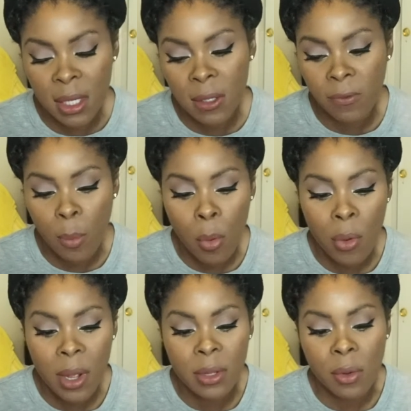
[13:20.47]
It's for
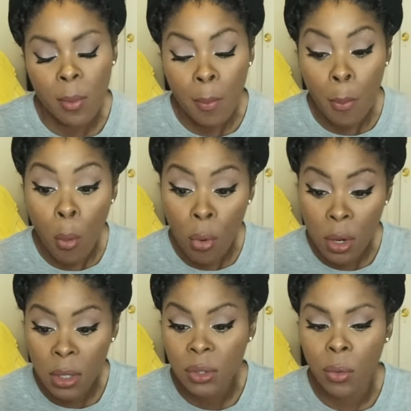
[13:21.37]

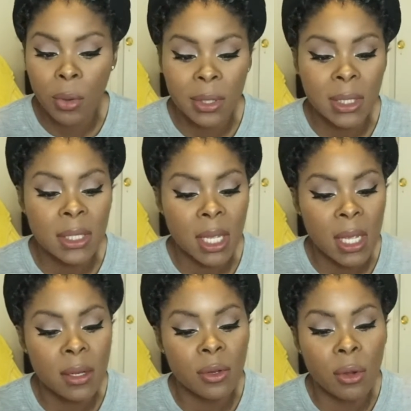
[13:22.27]
pores, oily
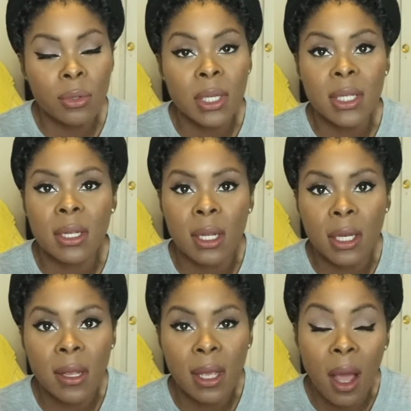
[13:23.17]
skin, dullness,
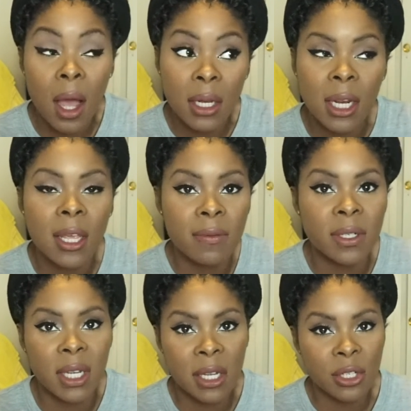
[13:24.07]
and uneven
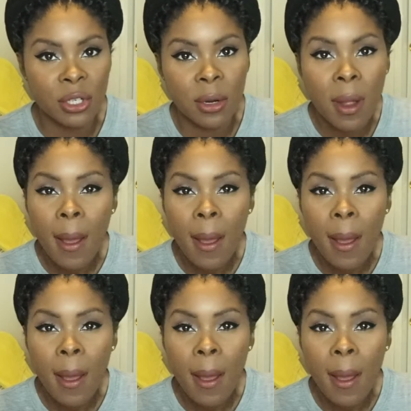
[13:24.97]
texture.